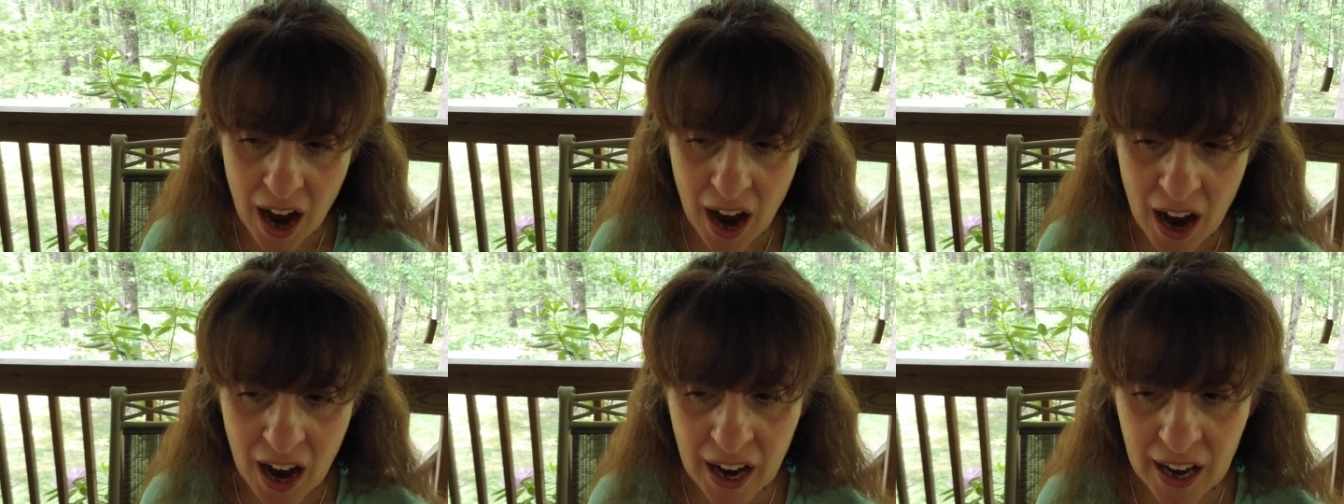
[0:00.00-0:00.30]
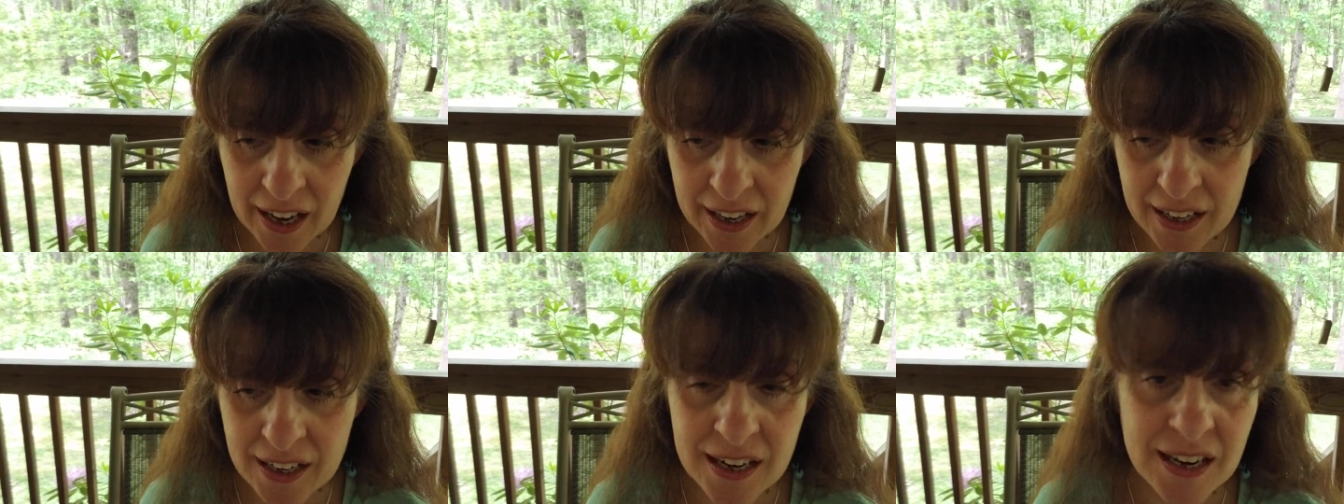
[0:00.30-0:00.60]

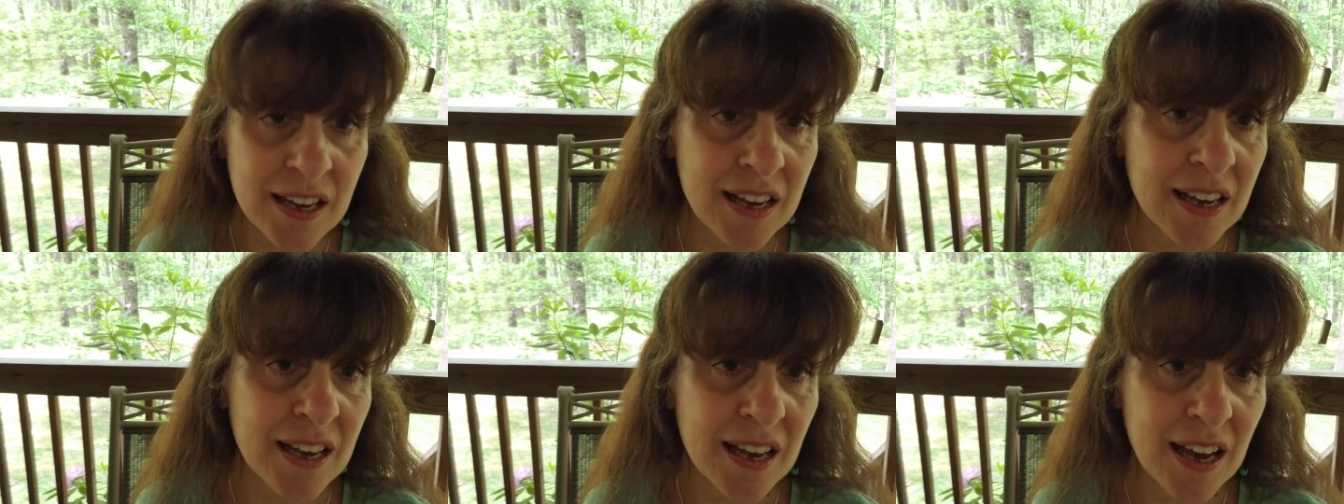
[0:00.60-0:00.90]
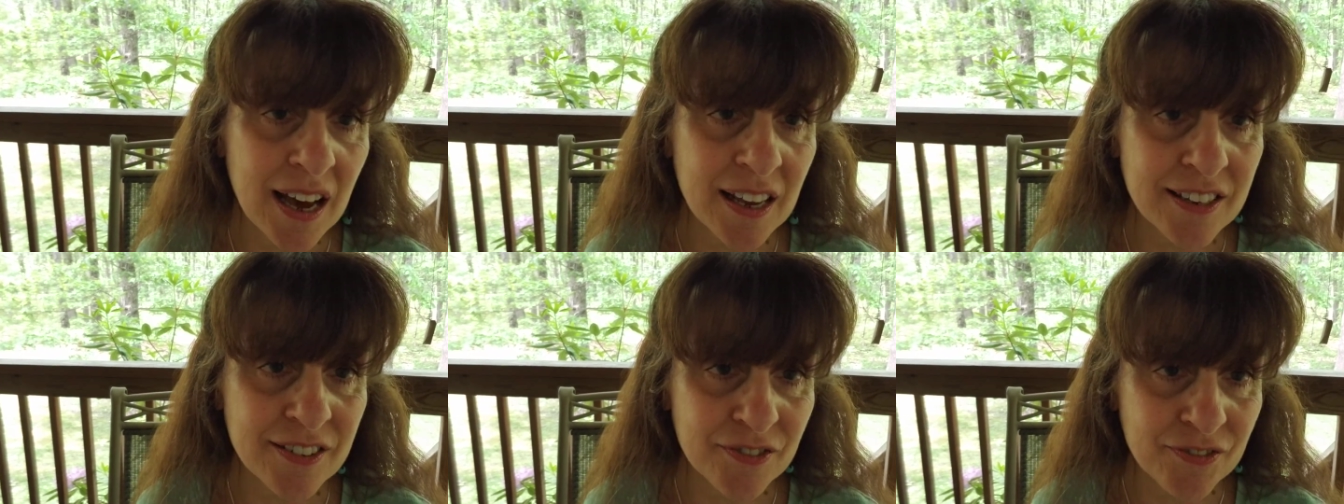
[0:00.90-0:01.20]
on
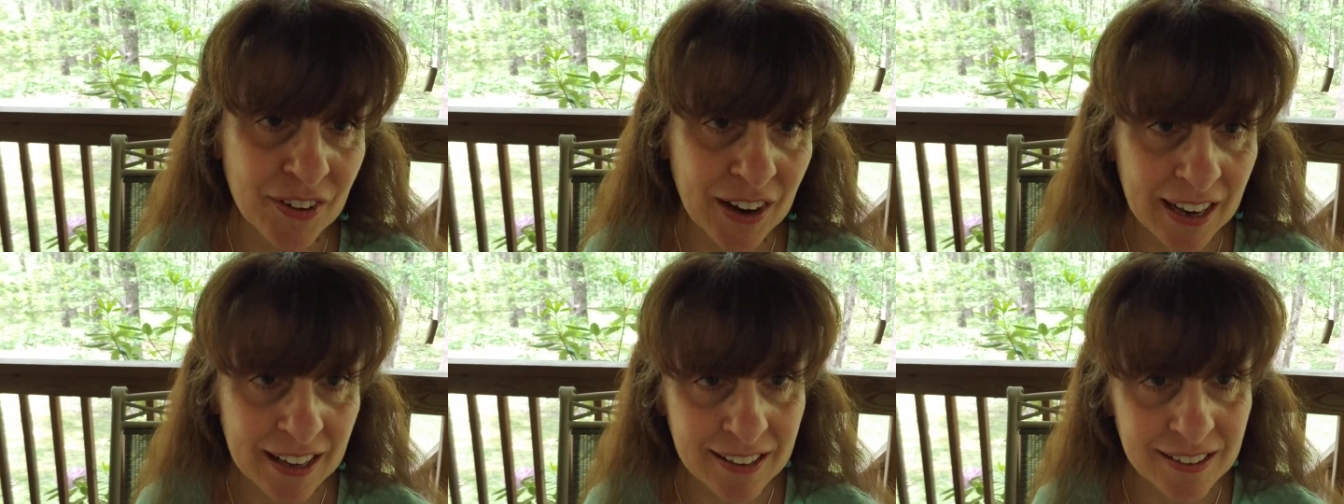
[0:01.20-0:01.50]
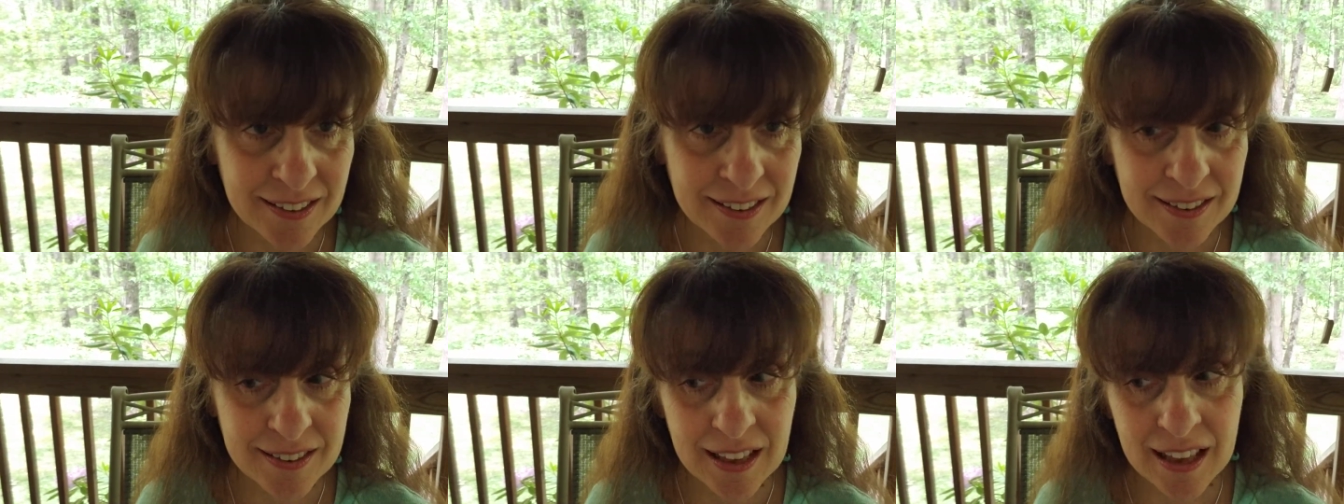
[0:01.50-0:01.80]
a
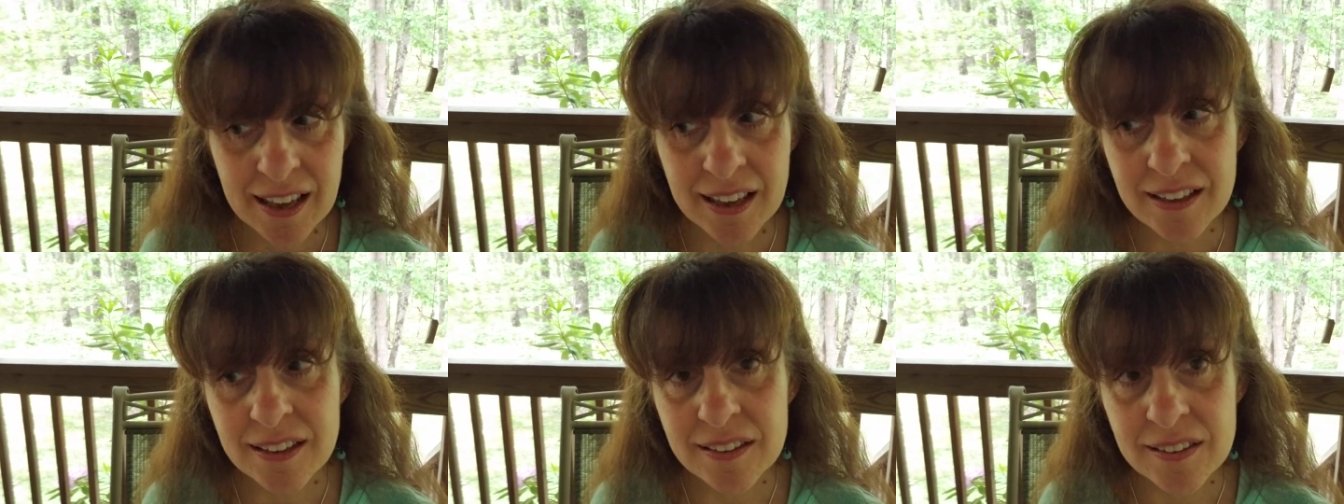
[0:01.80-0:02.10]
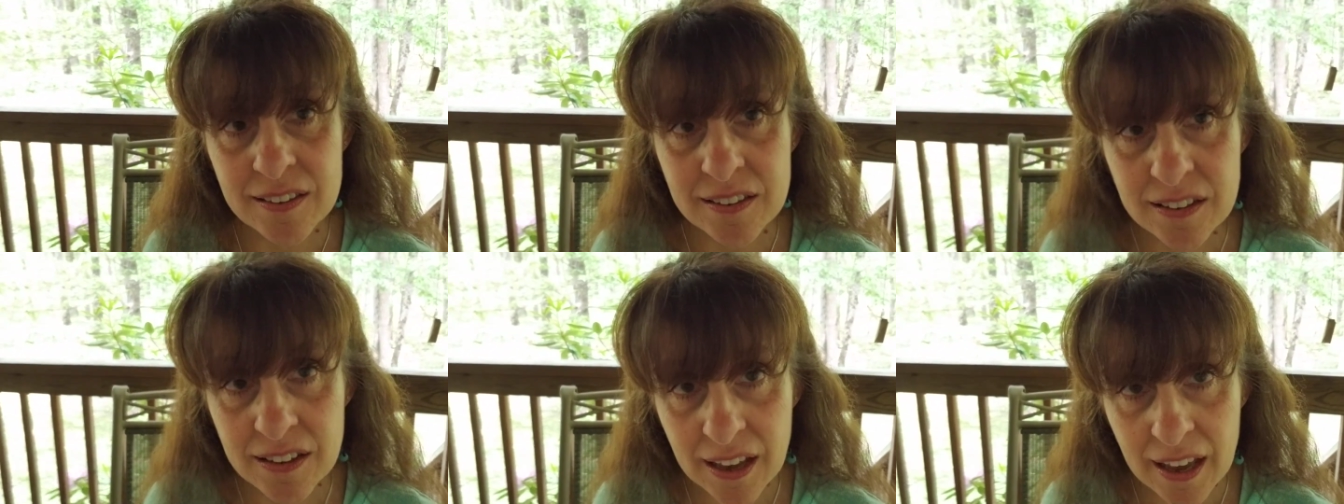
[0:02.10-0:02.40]
device
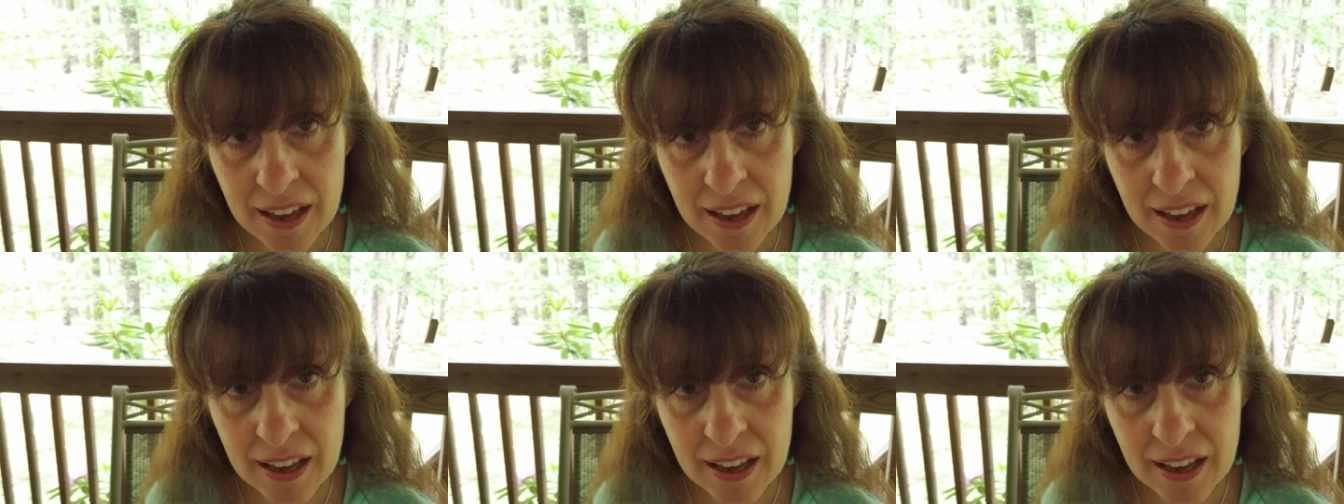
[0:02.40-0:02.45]
is